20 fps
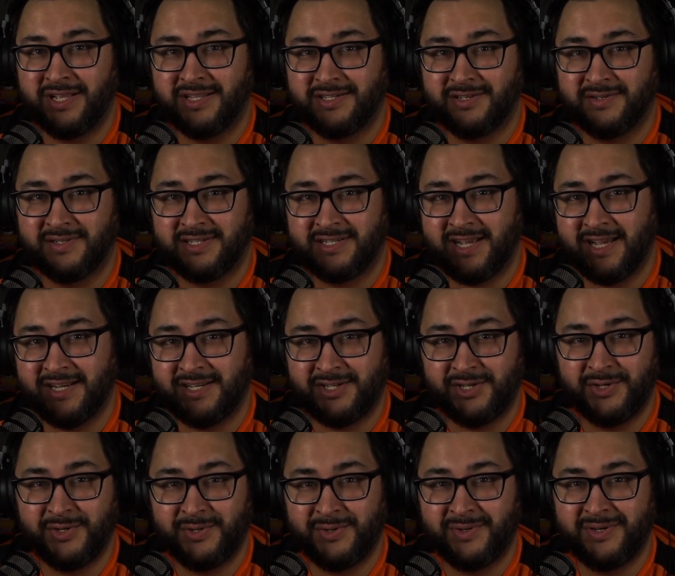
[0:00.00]
So stay
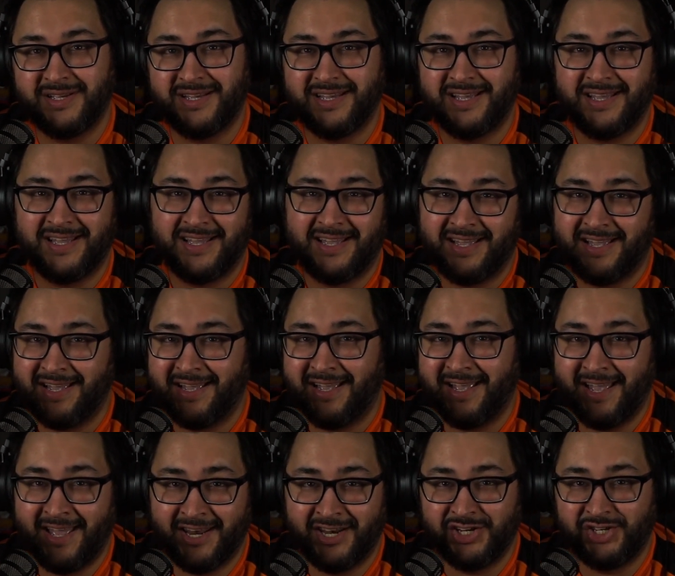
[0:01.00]
tuned
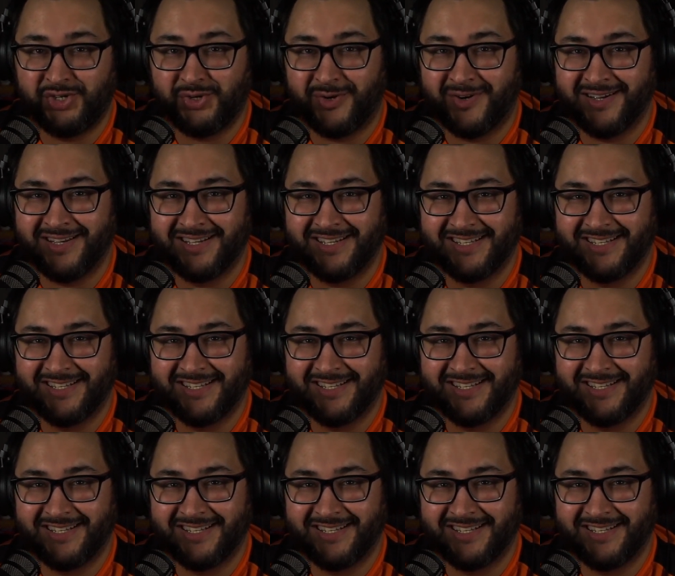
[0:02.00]
and enjoy.